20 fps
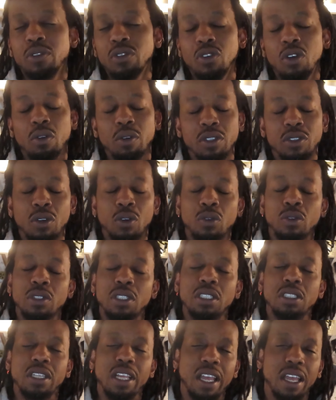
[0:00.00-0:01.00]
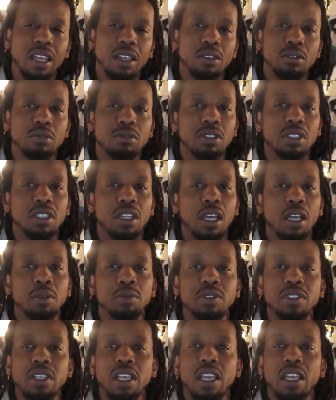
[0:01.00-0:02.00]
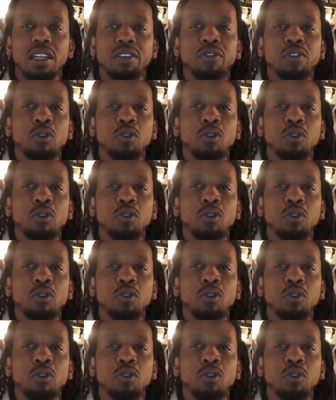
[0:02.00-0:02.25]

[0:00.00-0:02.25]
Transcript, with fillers: is always holding it down. You know what I'm saying?